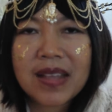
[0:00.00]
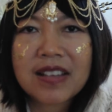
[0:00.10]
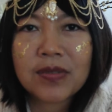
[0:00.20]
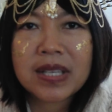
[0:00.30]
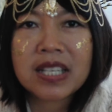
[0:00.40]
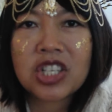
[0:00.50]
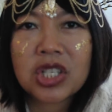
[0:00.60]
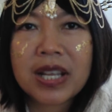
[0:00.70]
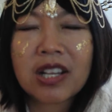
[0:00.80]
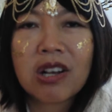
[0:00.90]
as we
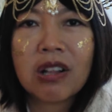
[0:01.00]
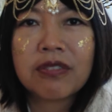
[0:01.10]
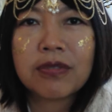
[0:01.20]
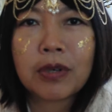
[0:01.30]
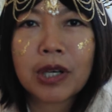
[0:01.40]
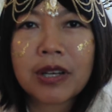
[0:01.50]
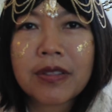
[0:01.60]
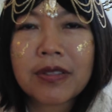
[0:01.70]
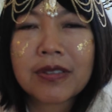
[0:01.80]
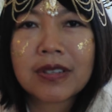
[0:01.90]
initiate and call it forth,
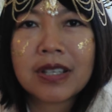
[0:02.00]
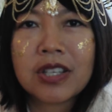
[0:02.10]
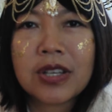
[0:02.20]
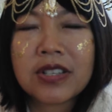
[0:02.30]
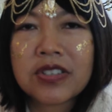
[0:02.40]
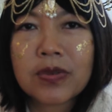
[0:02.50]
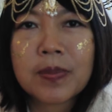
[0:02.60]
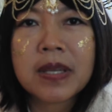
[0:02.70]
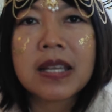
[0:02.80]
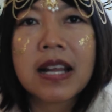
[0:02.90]
and you can just
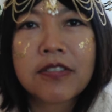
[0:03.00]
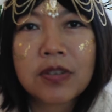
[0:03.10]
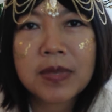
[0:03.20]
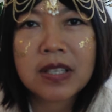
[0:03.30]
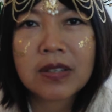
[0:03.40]
repeat after me